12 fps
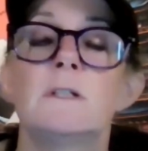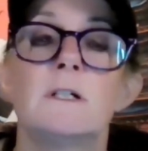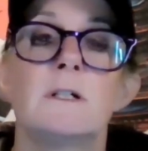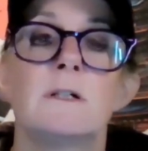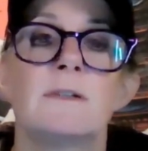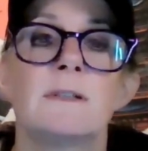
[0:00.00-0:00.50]

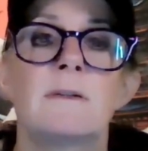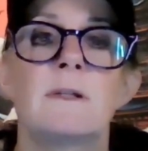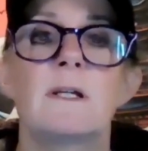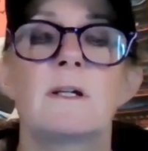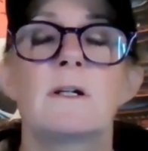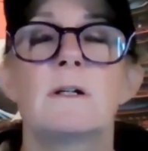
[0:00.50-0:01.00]

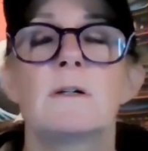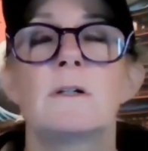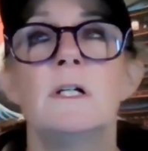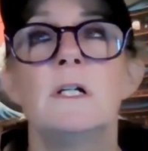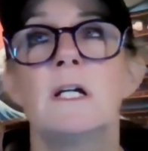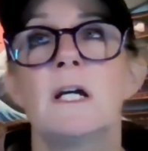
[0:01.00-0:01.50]
and
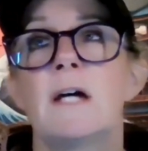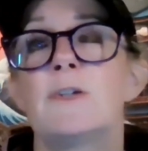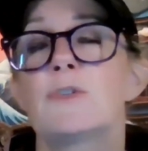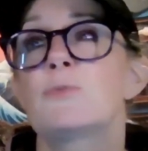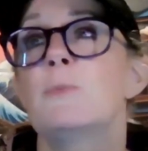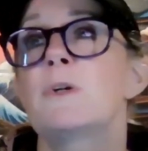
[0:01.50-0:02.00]

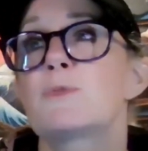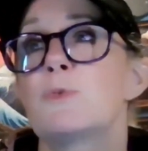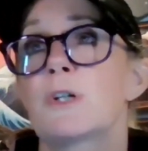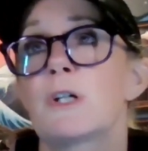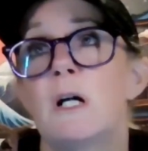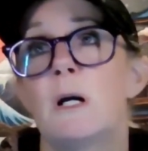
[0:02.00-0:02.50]
there's much
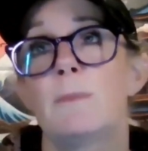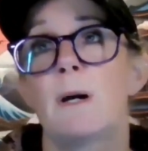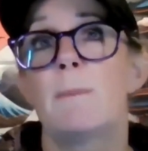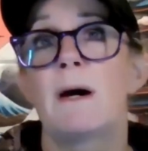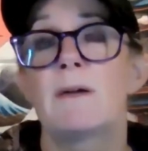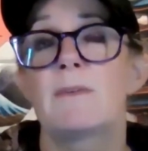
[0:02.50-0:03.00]
more to come
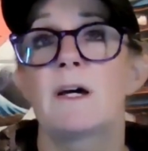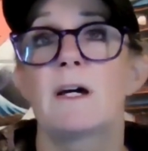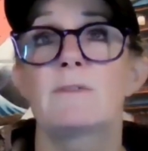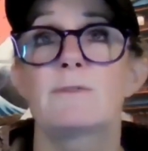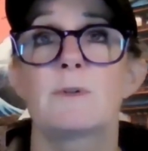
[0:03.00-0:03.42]
about that